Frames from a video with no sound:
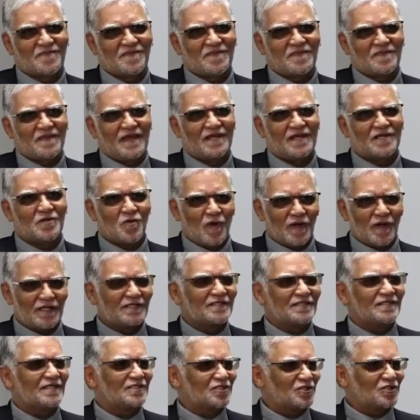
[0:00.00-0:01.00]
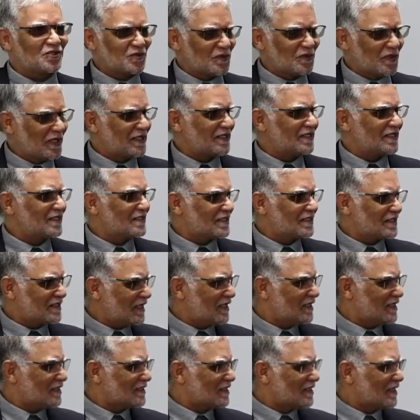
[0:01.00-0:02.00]
And quality assurance
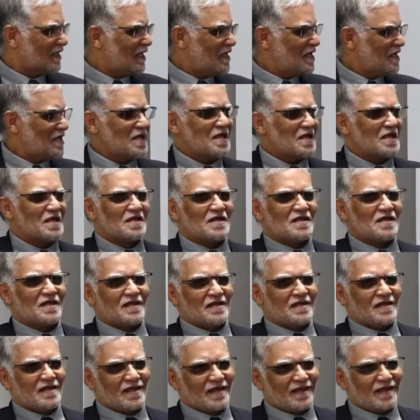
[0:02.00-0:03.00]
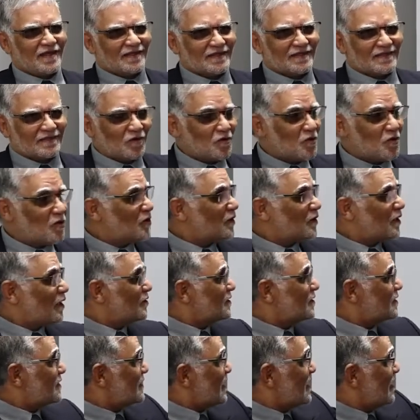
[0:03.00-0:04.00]
says all those
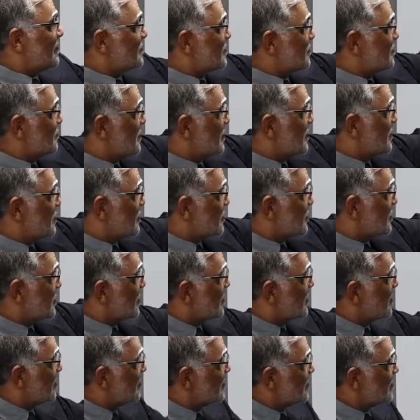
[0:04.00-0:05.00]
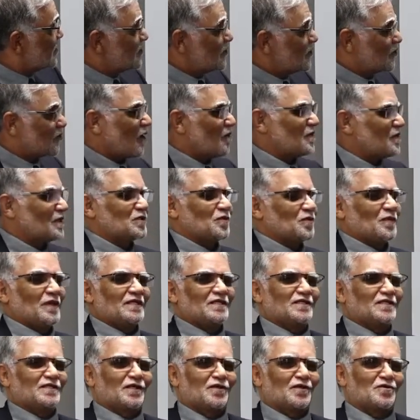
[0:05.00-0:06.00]
steps which Robert
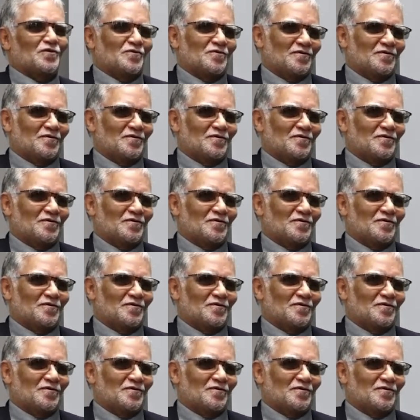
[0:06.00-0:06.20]
went through.